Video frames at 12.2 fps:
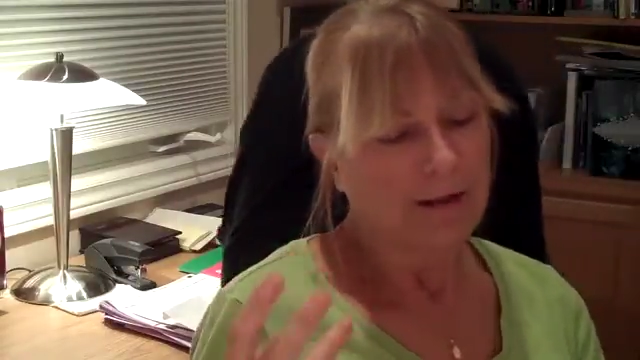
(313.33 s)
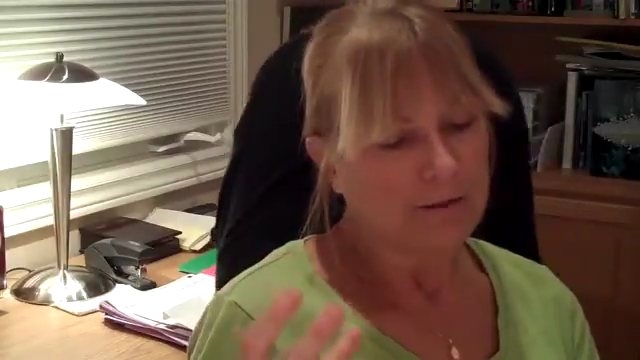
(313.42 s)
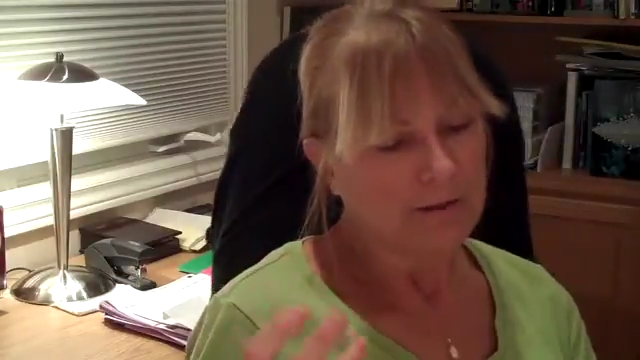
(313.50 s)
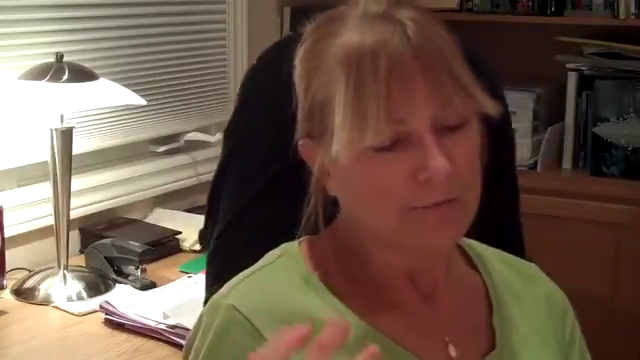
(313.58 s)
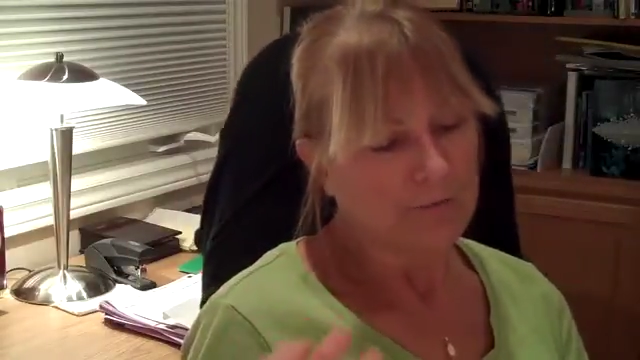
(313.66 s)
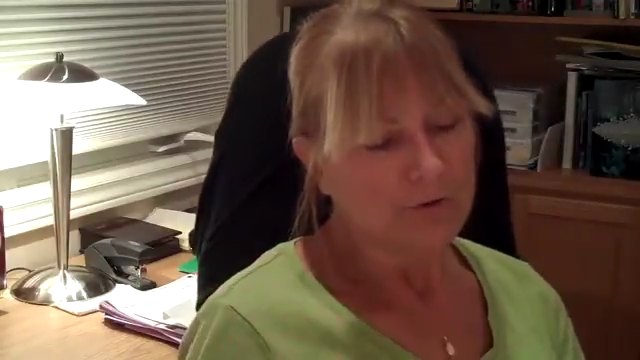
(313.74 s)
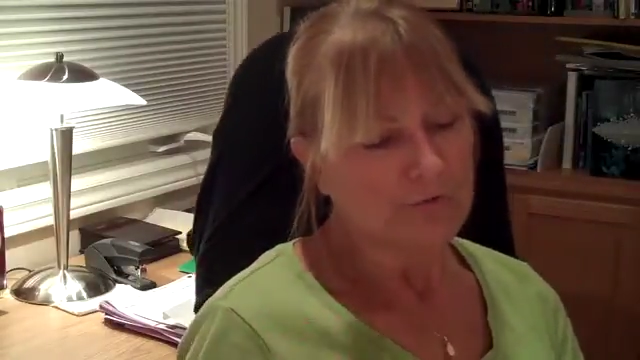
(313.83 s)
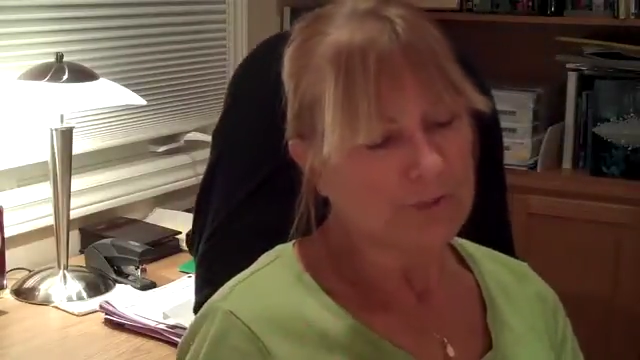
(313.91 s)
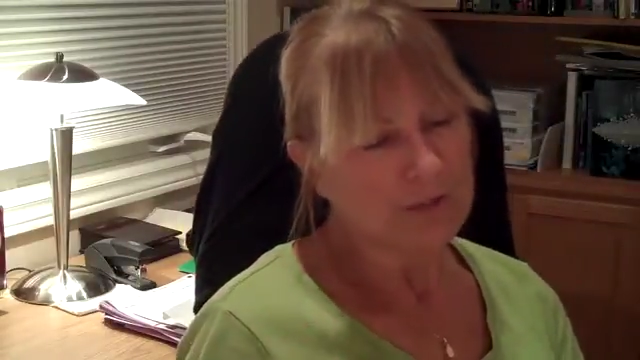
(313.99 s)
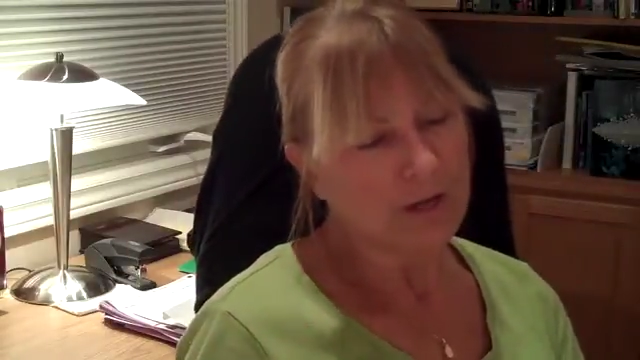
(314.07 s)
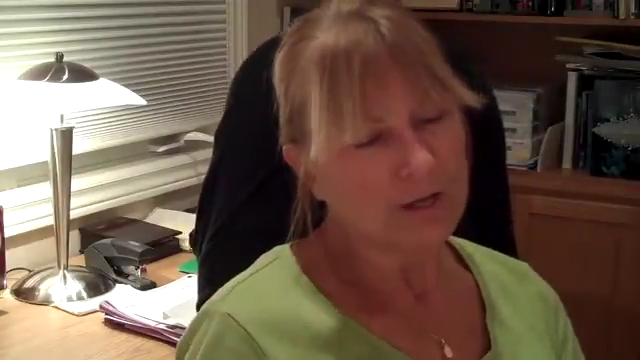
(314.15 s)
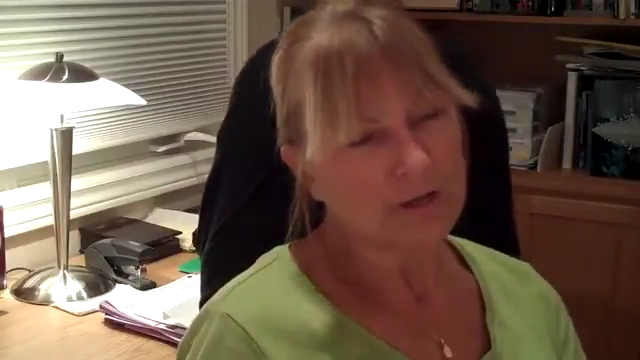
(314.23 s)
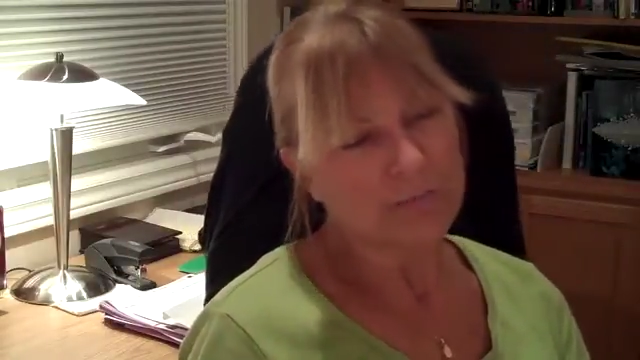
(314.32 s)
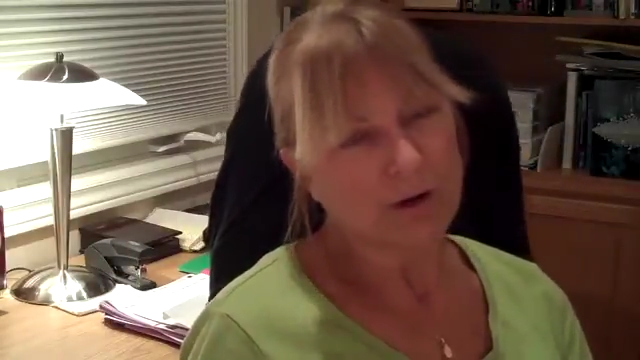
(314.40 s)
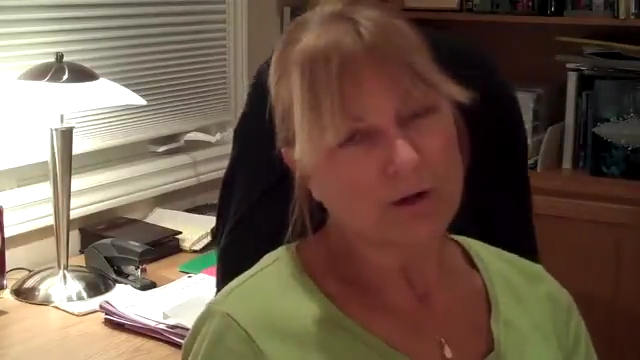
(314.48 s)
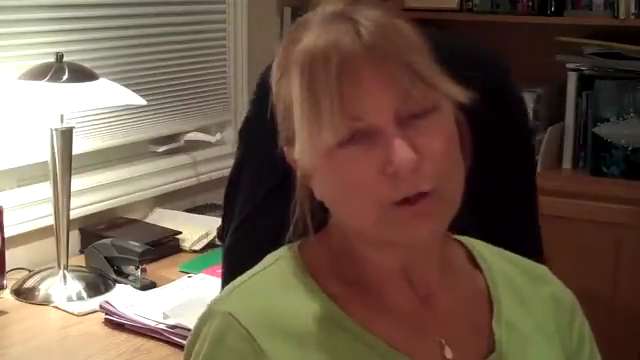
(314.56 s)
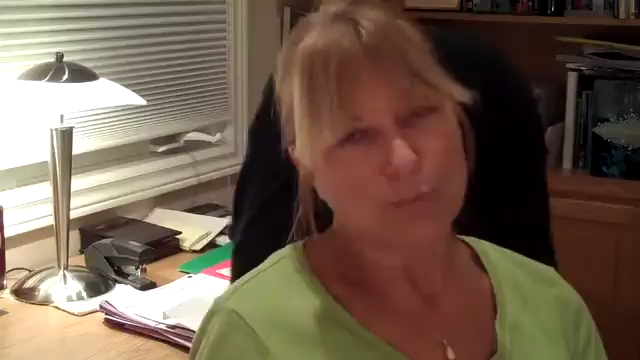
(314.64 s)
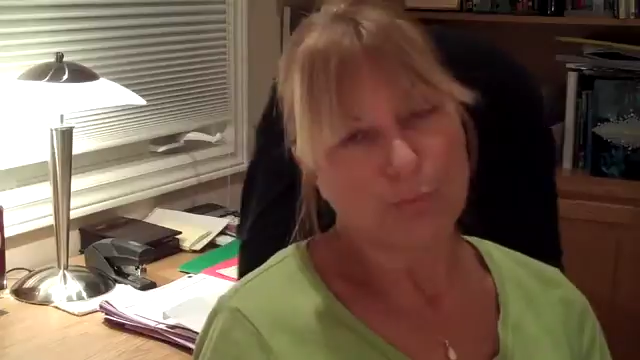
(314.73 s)
If you've studied
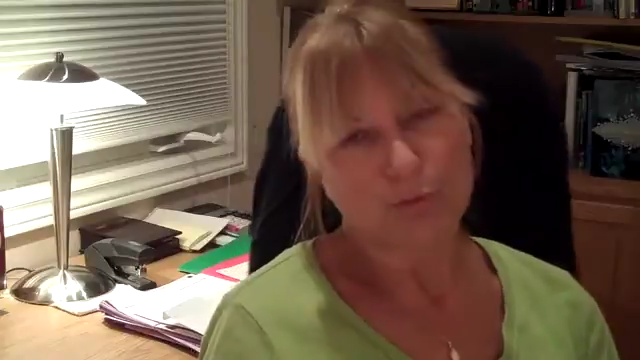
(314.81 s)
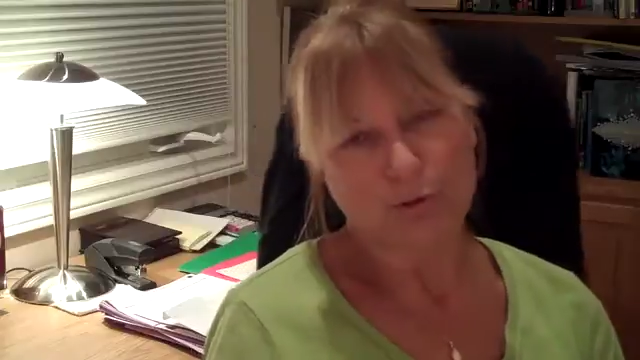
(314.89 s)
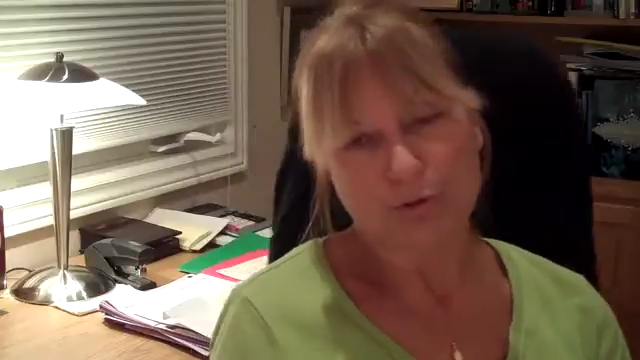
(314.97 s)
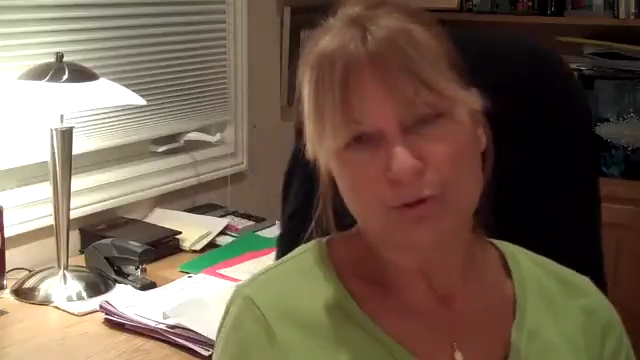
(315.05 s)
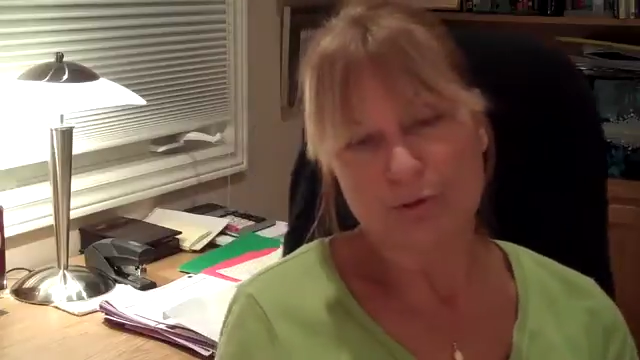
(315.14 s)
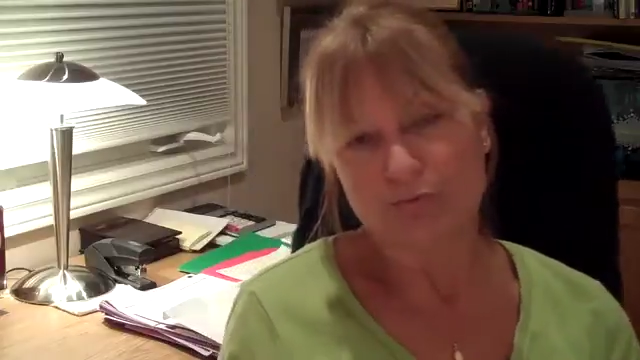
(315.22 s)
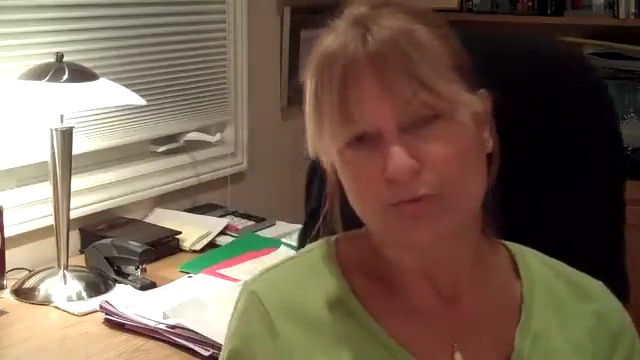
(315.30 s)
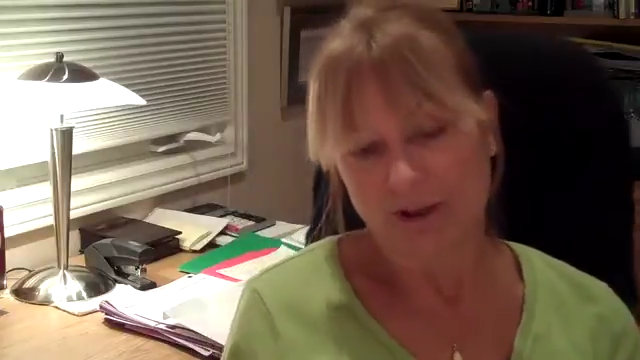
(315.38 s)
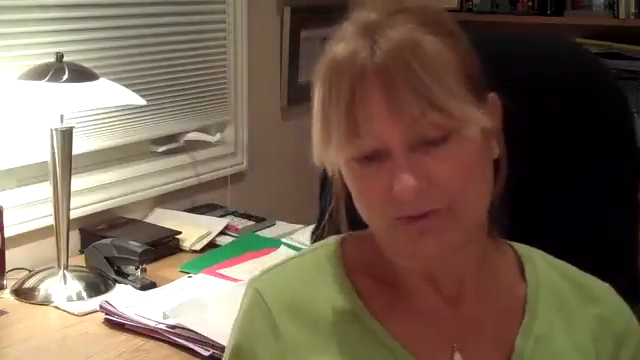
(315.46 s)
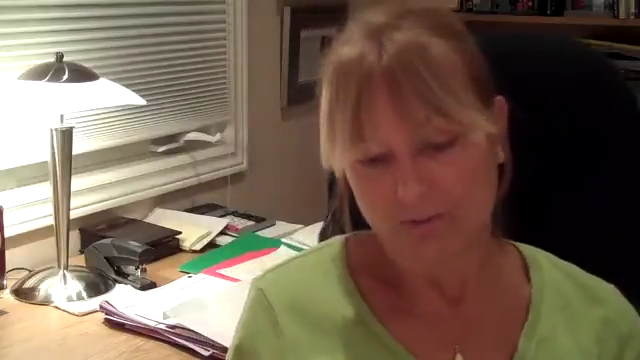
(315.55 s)
Michael Porter's 5